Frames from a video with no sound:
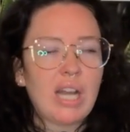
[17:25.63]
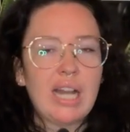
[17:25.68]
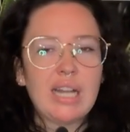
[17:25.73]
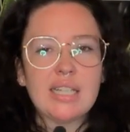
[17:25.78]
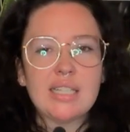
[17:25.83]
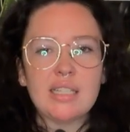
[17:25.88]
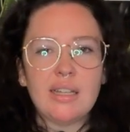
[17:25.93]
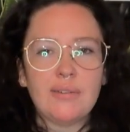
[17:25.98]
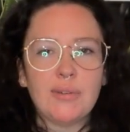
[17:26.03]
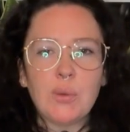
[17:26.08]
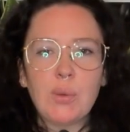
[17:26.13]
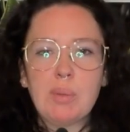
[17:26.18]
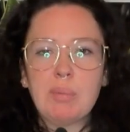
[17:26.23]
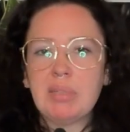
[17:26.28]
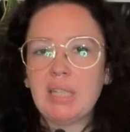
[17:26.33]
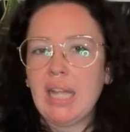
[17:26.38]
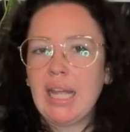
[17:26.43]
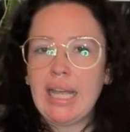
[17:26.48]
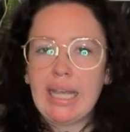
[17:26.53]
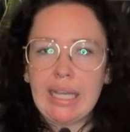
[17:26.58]
kind of stuff are we
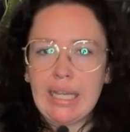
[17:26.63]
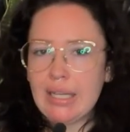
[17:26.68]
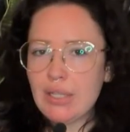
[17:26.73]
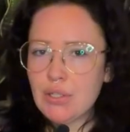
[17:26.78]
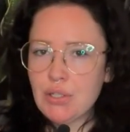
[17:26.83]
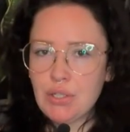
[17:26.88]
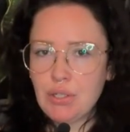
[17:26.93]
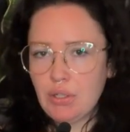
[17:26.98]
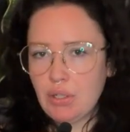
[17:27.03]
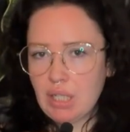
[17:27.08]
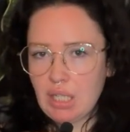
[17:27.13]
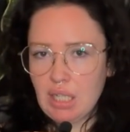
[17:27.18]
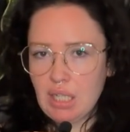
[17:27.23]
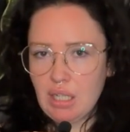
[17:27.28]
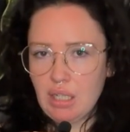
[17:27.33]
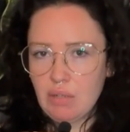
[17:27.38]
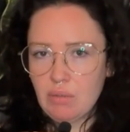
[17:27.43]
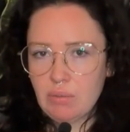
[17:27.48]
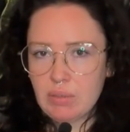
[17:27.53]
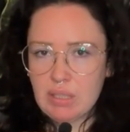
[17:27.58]
playing into
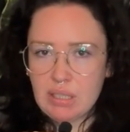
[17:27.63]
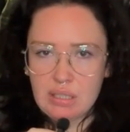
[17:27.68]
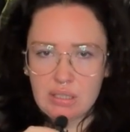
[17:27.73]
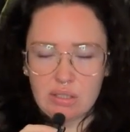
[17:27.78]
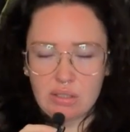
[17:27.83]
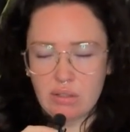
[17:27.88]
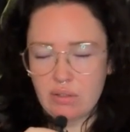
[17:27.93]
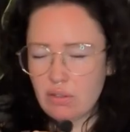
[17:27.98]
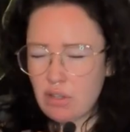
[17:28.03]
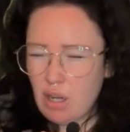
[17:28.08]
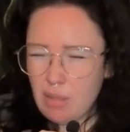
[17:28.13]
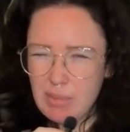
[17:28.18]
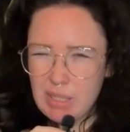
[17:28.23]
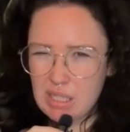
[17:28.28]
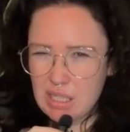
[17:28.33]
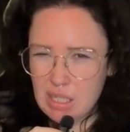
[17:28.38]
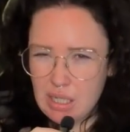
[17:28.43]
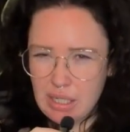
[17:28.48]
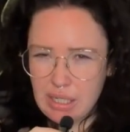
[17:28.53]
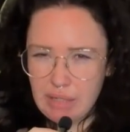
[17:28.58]
here with this sort of
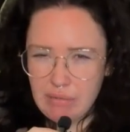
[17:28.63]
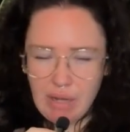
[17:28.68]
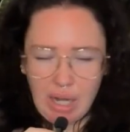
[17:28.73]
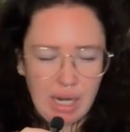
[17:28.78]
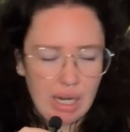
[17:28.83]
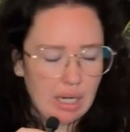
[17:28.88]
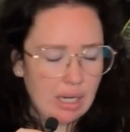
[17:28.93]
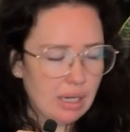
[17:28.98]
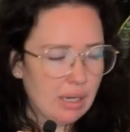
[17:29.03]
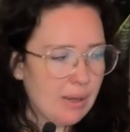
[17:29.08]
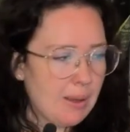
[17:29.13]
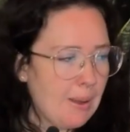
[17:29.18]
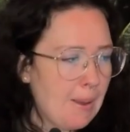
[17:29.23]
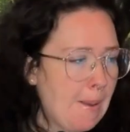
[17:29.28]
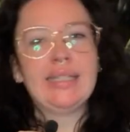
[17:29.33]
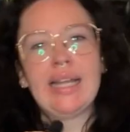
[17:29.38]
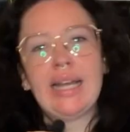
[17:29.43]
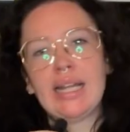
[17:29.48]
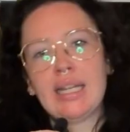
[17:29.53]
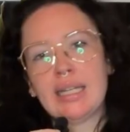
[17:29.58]
commentary, right?
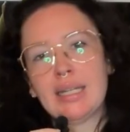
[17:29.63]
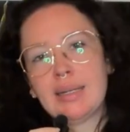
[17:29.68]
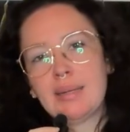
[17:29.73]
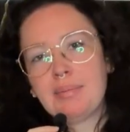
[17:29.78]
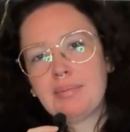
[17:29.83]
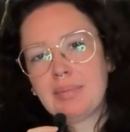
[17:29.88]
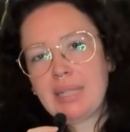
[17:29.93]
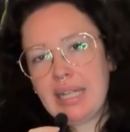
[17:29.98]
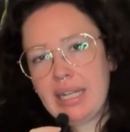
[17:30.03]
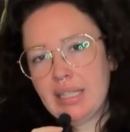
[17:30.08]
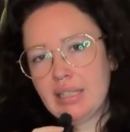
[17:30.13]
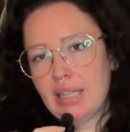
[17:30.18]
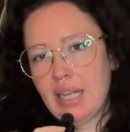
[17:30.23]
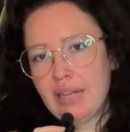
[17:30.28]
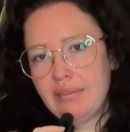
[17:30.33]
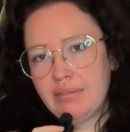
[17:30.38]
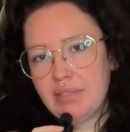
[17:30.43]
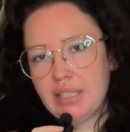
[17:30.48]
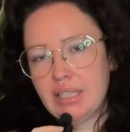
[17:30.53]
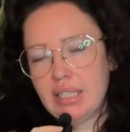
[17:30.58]
And then Blake
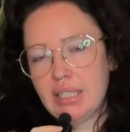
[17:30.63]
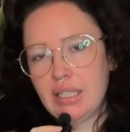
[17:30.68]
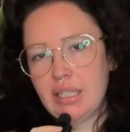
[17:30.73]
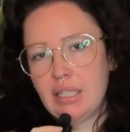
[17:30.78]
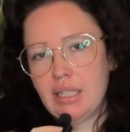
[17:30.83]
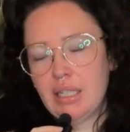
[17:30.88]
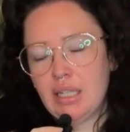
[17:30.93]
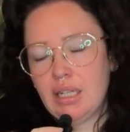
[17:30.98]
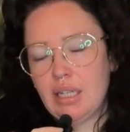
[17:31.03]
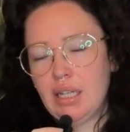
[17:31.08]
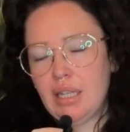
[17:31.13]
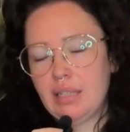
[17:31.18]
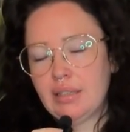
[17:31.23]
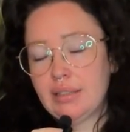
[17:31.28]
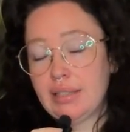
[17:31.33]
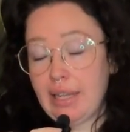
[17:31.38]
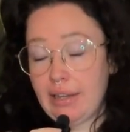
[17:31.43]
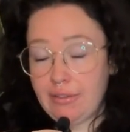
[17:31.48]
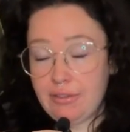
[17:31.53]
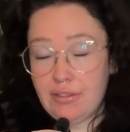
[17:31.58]
Lively
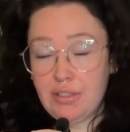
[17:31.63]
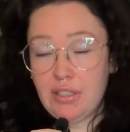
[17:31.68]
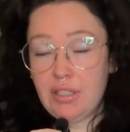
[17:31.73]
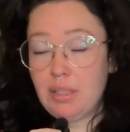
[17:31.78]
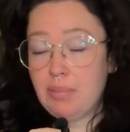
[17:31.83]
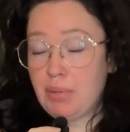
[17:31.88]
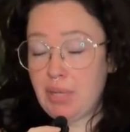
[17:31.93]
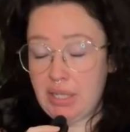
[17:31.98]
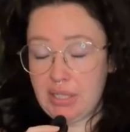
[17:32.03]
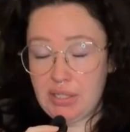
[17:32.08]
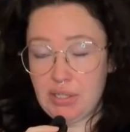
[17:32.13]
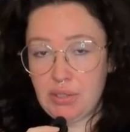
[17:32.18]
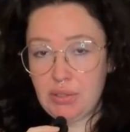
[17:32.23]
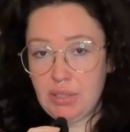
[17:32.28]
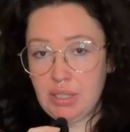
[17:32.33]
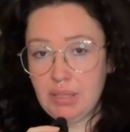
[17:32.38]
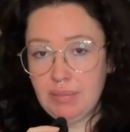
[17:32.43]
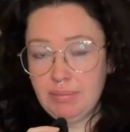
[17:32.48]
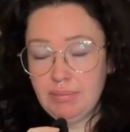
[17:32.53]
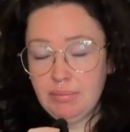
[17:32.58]
left the press
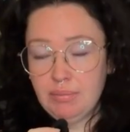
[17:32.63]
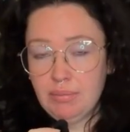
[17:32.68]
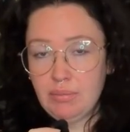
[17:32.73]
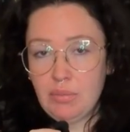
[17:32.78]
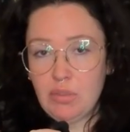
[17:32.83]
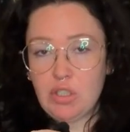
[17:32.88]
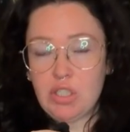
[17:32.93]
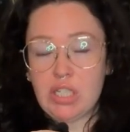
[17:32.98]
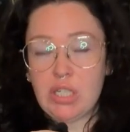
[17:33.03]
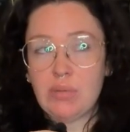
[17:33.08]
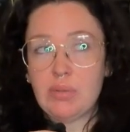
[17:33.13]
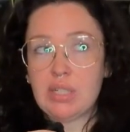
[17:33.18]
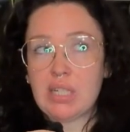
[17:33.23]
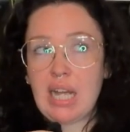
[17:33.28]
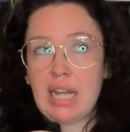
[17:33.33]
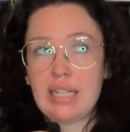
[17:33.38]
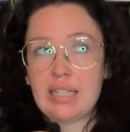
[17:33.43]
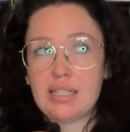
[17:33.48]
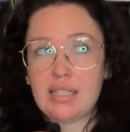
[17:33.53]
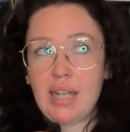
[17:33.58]
tour. She was
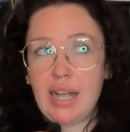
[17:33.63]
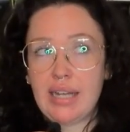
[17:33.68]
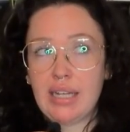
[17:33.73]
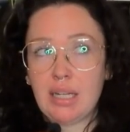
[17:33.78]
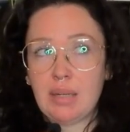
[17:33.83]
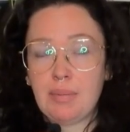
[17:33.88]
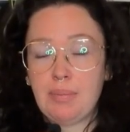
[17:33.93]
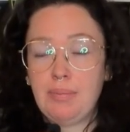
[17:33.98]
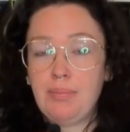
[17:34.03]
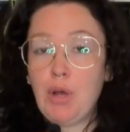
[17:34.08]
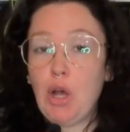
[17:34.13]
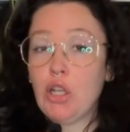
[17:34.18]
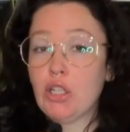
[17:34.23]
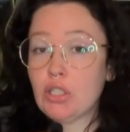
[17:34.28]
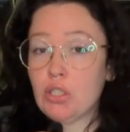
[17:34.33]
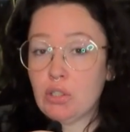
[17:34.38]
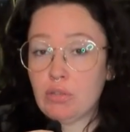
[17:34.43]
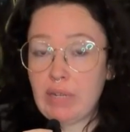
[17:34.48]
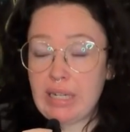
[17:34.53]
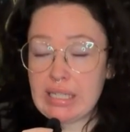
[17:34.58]
kind of citing
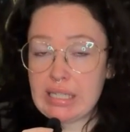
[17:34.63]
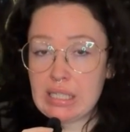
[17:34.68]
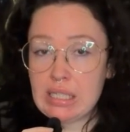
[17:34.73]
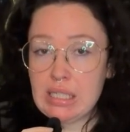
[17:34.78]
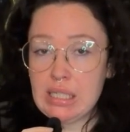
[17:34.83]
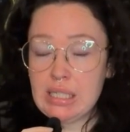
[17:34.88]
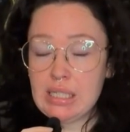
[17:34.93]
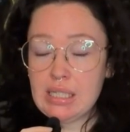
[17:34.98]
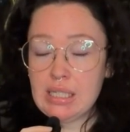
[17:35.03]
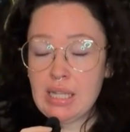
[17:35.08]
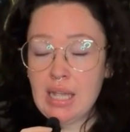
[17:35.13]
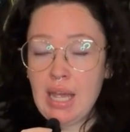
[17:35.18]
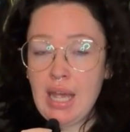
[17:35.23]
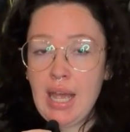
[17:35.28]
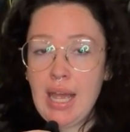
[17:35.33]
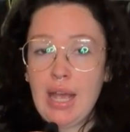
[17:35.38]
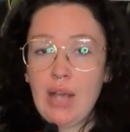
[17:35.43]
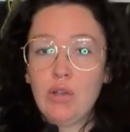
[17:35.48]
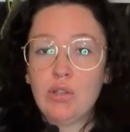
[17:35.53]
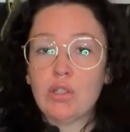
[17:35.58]
personal reasons.
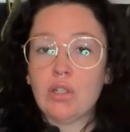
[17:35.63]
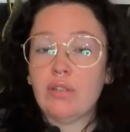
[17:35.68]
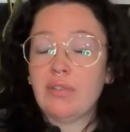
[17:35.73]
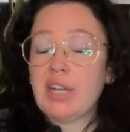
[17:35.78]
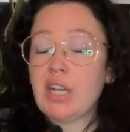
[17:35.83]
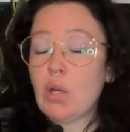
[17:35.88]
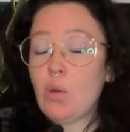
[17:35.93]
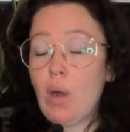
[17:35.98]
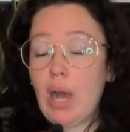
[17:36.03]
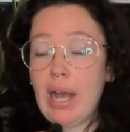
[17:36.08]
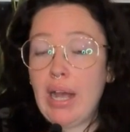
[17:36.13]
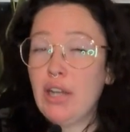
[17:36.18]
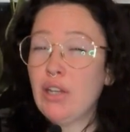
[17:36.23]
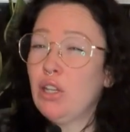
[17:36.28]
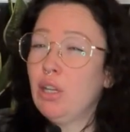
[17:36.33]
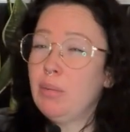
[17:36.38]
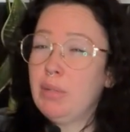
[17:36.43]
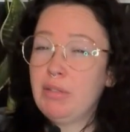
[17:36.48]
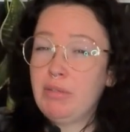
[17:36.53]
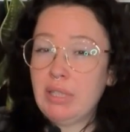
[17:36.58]
It was all very
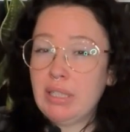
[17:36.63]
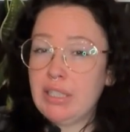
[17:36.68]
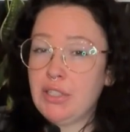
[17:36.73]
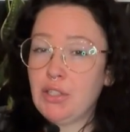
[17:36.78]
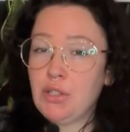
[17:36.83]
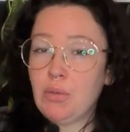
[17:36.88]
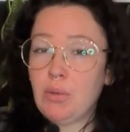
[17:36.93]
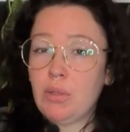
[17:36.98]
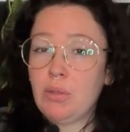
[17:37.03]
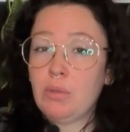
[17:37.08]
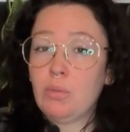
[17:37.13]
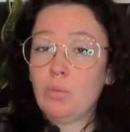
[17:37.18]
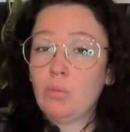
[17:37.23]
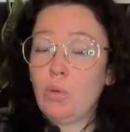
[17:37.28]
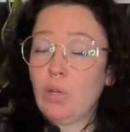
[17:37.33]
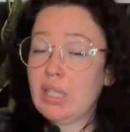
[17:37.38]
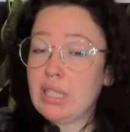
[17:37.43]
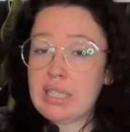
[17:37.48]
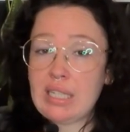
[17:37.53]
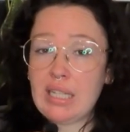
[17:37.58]
quiet. Nobody really knew
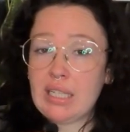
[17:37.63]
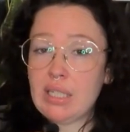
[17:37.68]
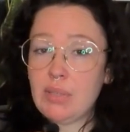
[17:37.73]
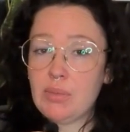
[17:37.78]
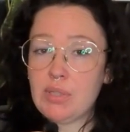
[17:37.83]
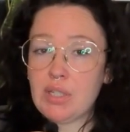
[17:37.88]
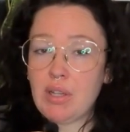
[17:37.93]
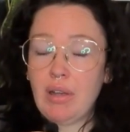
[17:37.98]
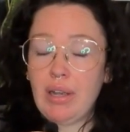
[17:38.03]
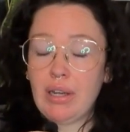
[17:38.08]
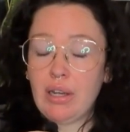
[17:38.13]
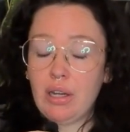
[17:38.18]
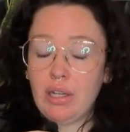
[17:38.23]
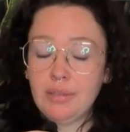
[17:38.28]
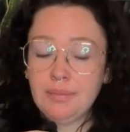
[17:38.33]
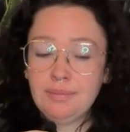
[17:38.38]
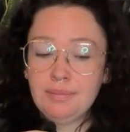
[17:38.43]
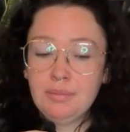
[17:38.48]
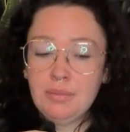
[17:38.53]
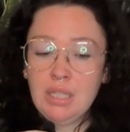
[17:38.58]
what exactly was going
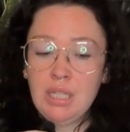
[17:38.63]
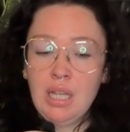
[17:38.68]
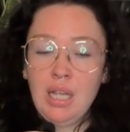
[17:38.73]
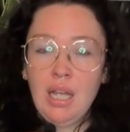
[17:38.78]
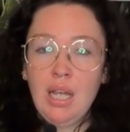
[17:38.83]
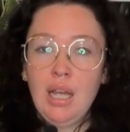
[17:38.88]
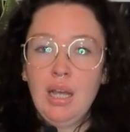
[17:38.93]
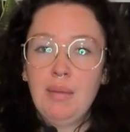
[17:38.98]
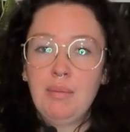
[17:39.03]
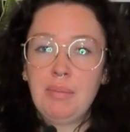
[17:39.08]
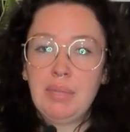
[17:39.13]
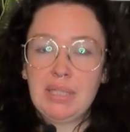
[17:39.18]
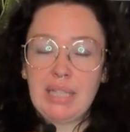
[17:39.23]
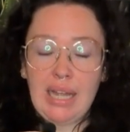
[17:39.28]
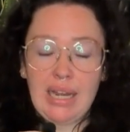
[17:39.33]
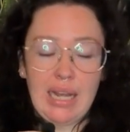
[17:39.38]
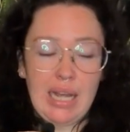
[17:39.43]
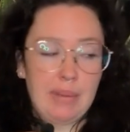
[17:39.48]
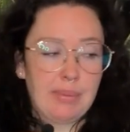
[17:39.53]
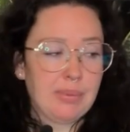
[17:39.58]
on, but
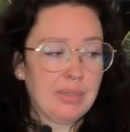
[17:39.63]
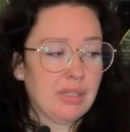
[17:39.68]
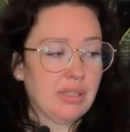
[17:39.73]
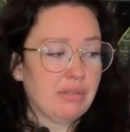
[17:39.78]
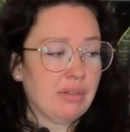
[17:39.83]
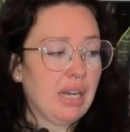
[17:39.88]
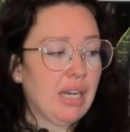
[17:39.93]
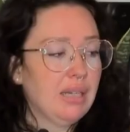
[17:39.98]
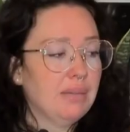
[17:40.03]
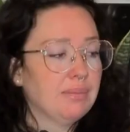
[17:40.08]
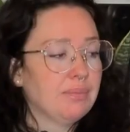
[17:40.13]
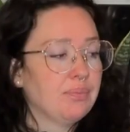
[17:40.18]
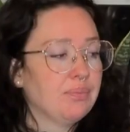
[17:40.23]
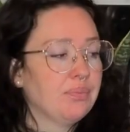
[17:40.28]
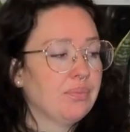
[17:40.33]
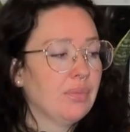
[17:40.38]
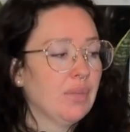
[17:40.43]
that happened, right?